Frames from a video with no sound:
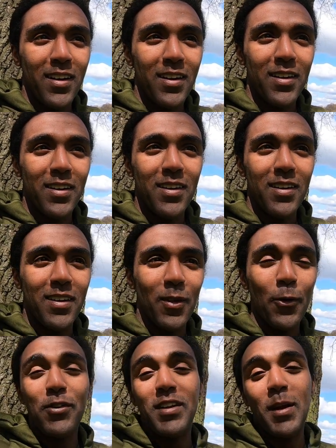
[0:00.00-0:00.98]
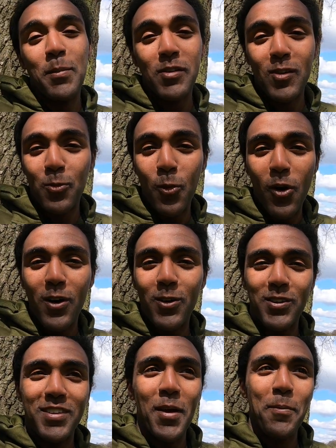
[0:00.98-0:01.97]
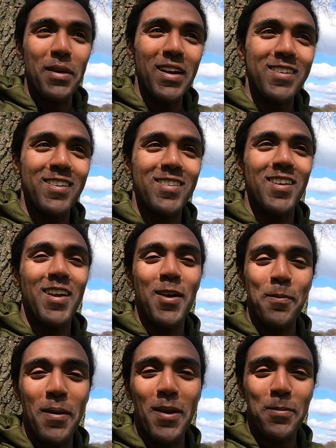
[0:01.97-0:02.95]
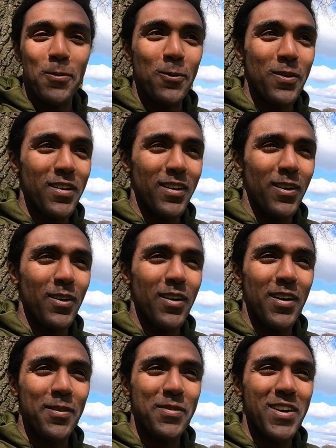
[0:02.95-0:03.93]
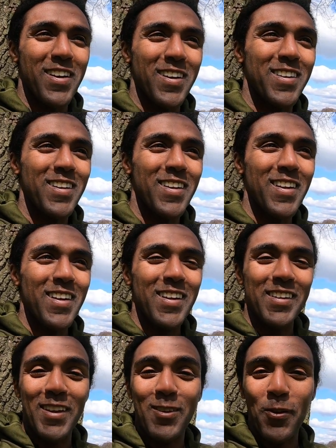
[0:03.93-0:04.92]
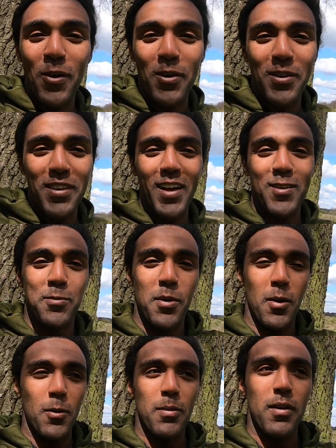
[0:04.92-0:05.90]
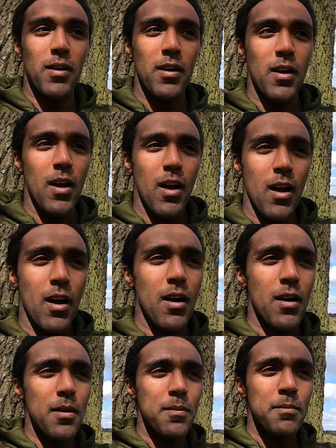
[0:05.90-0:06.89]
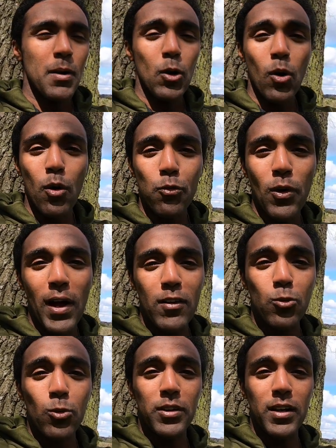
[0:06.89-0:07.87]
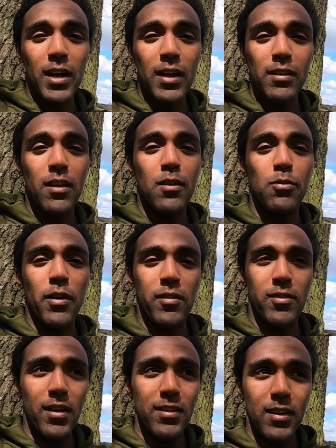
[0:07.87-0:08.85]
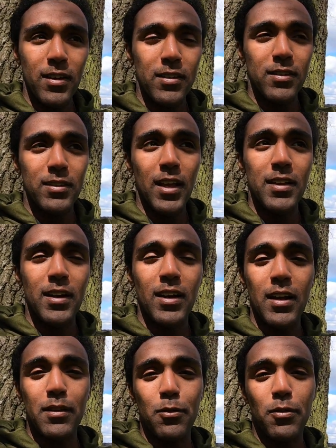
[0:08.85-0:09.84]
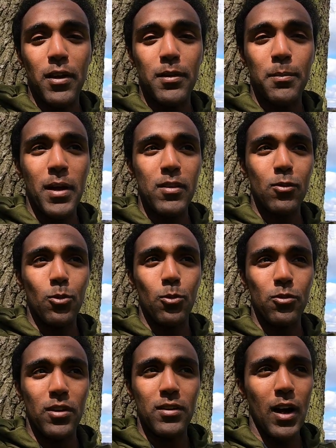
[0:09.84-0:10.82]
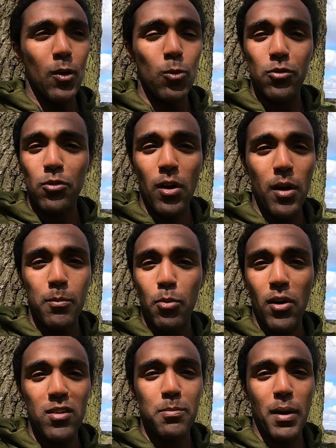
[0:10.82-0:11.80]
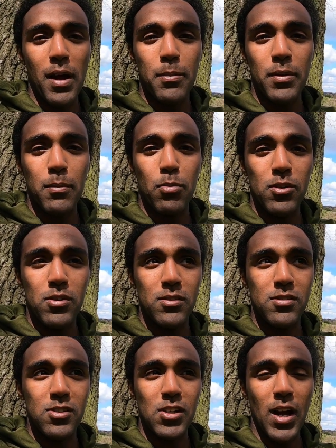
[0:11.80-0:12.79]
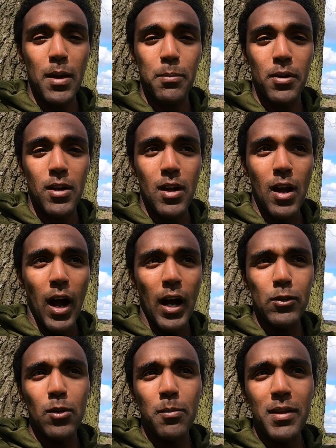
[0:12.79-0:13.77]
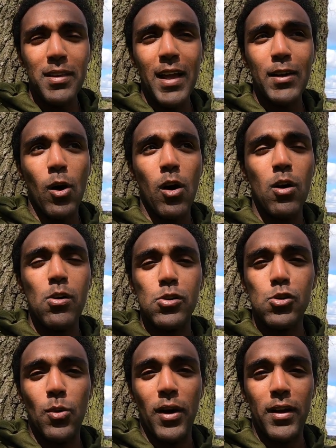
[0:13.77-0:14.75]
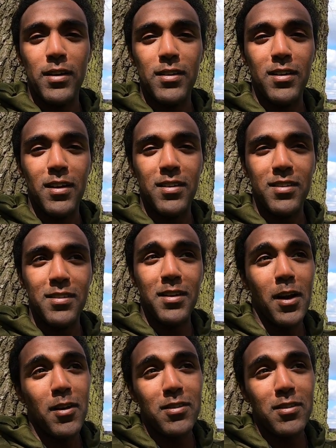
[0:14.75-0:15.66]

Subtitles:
Obviously, let me just work on the ability to hit people. Need to work on that as well. But a lot of fighters sort of neglect defense. They neglect the fundamentals, and I was not impressed by Ebony Bridges' jab. I don't mean that in a harsh way, and